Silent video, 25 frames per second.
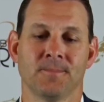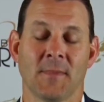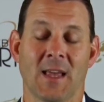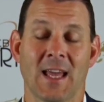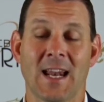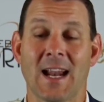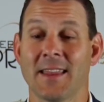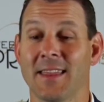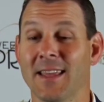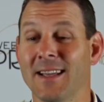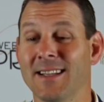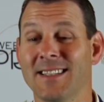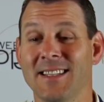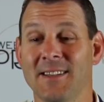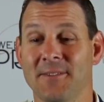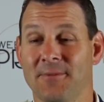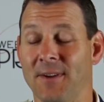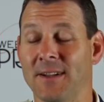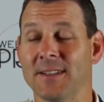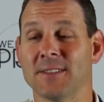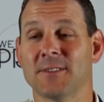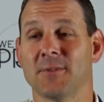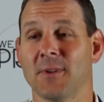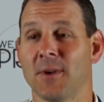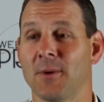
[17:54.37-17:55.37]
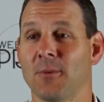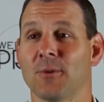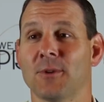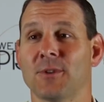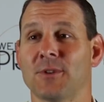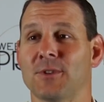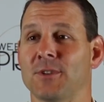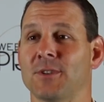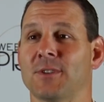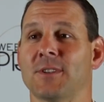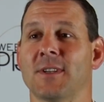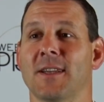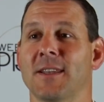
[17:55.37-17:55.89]
And I think defensively we're
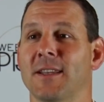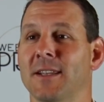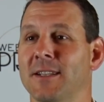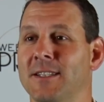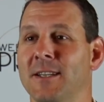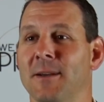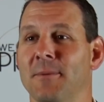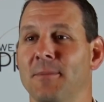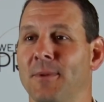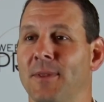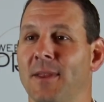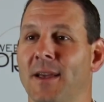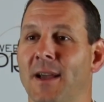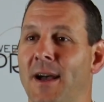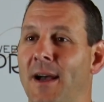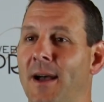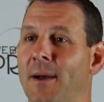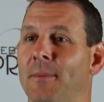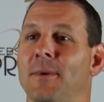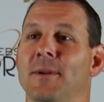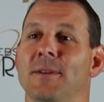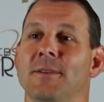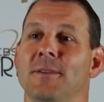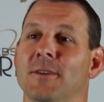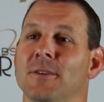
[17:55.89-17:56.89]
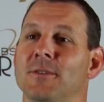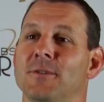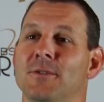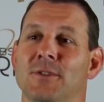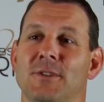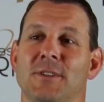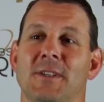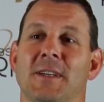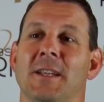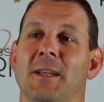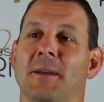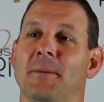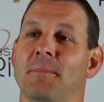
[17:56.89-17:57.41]
just on the tip of the I mean, they're
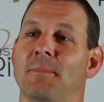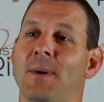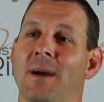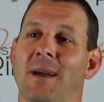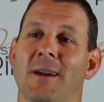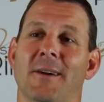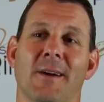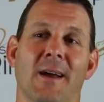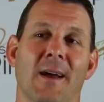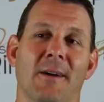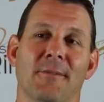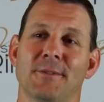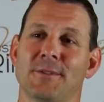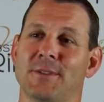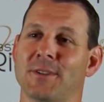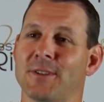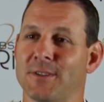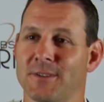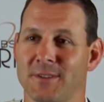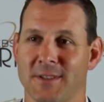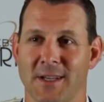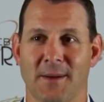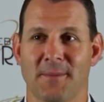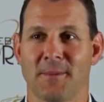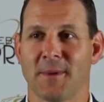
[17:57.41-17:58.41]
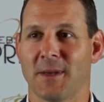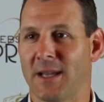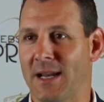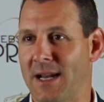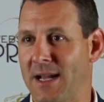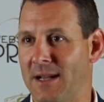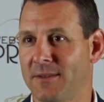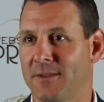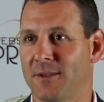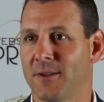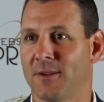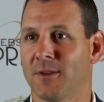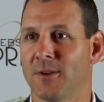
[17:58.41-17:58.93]
just getting better. Every single time they get
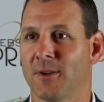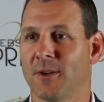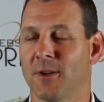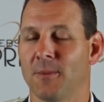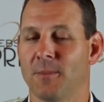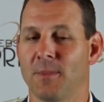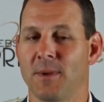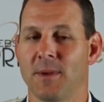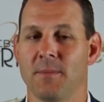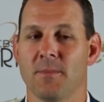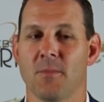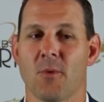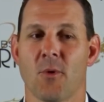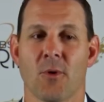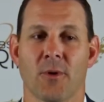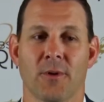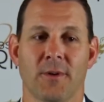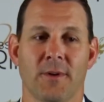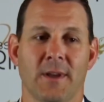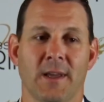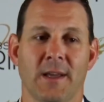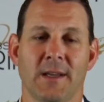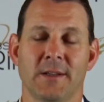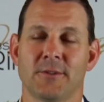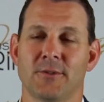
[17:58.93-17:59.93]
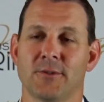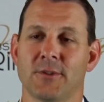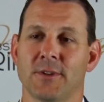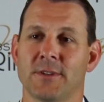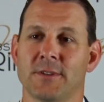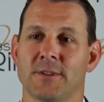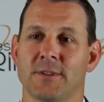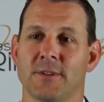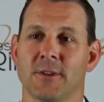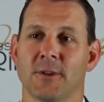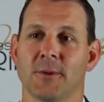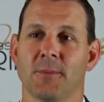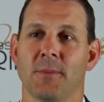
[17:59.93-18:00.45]
out there, they're going to be more
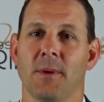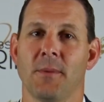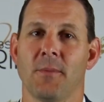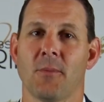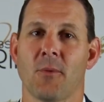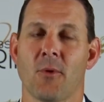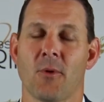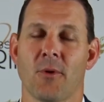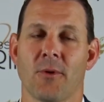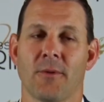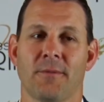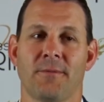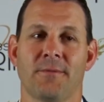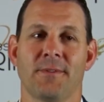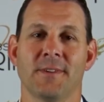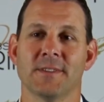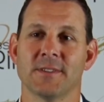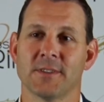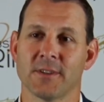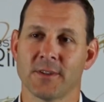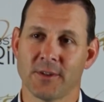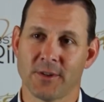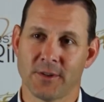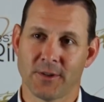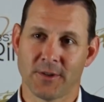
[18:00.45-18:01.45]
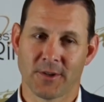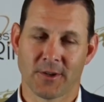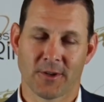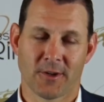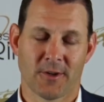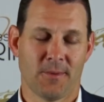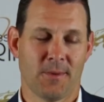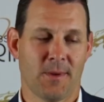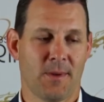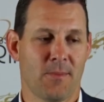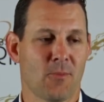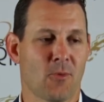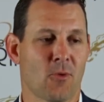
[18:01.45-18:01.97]
dangerous. They're going to be more physical. They're
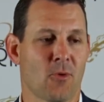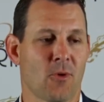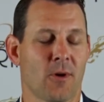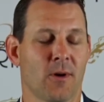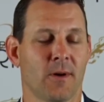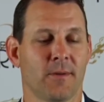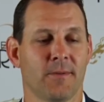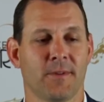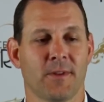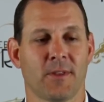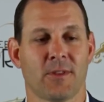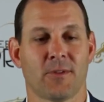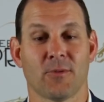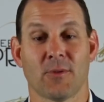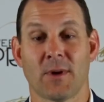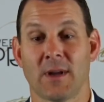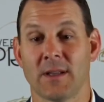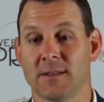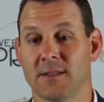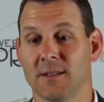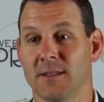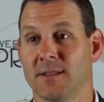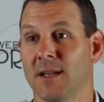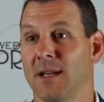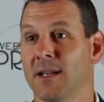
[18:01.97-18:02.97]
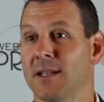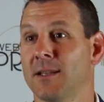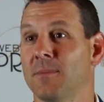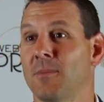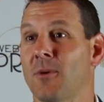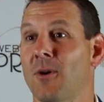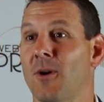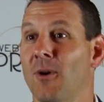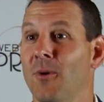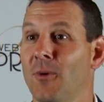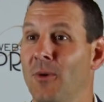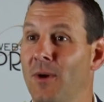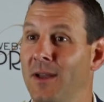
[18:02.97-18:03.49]
going to be more of a threat to take the
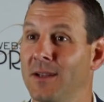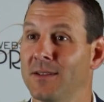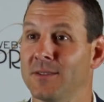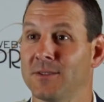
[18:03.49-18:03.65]
ball away